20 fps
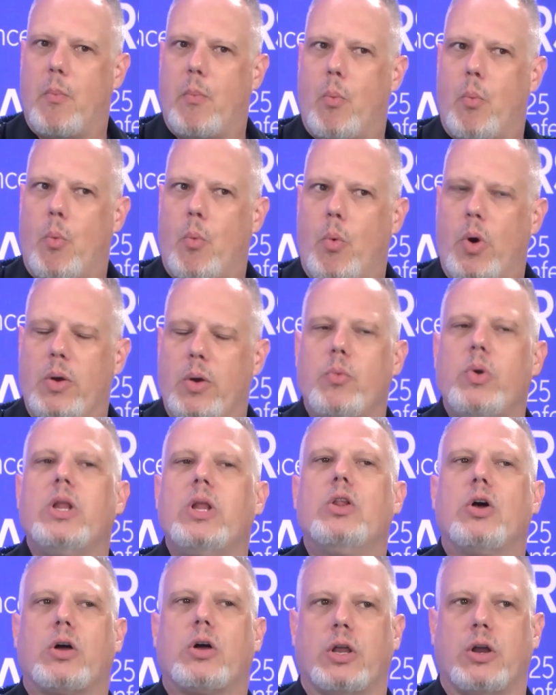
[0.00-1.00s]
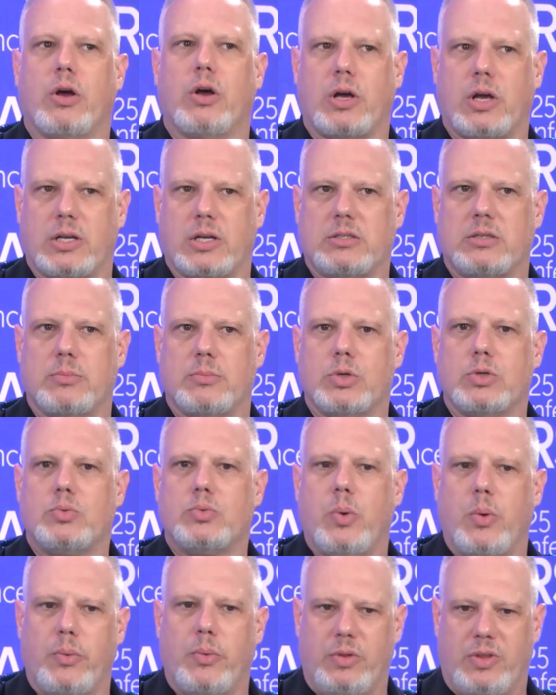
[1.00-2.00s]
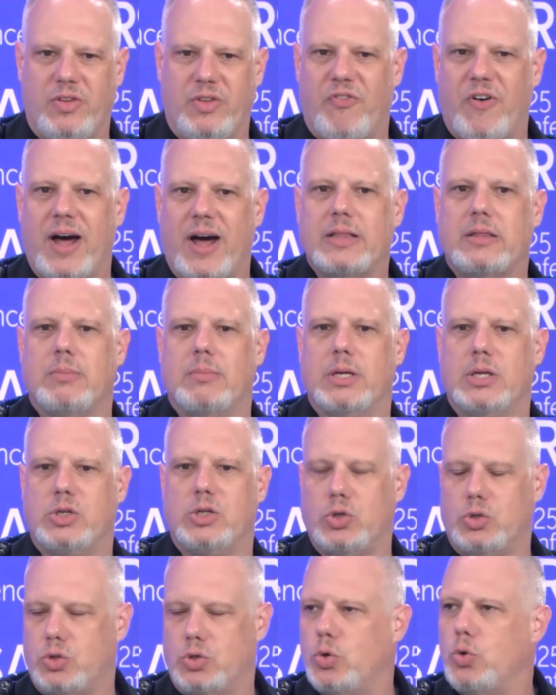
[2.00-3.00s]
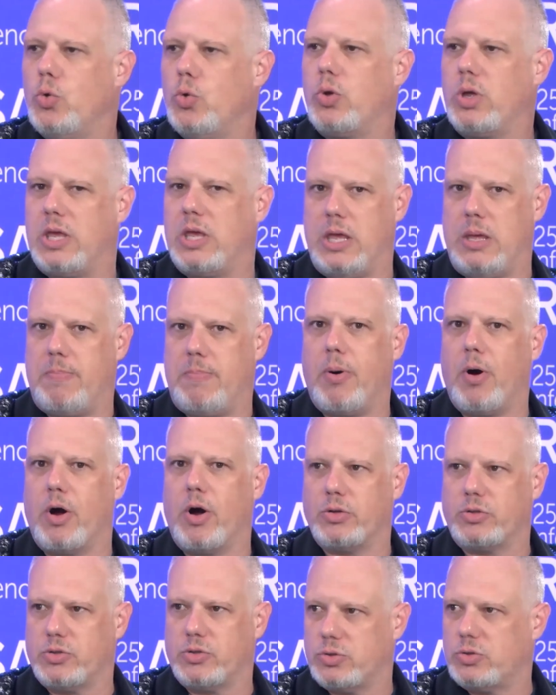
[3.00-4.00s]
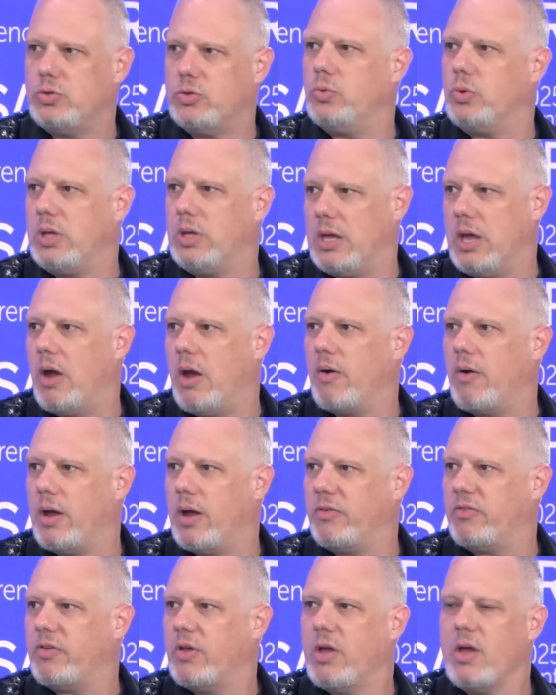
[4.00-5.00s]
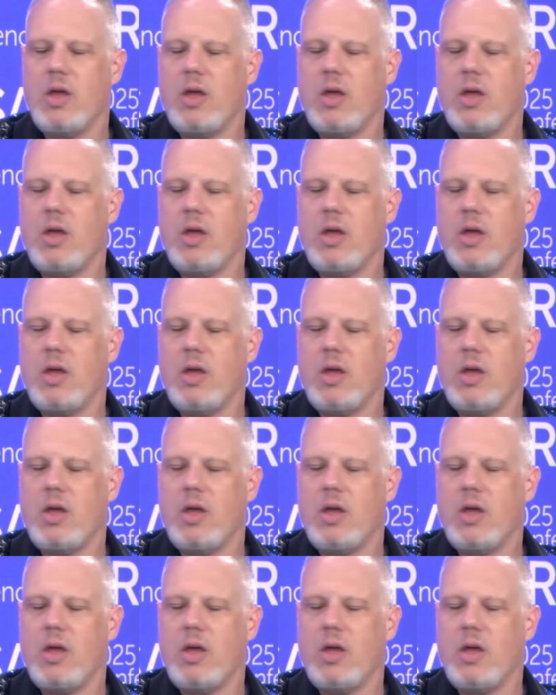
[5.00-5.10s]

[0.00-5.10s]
When we look at our customers, we divide them into two key parts or two key areas.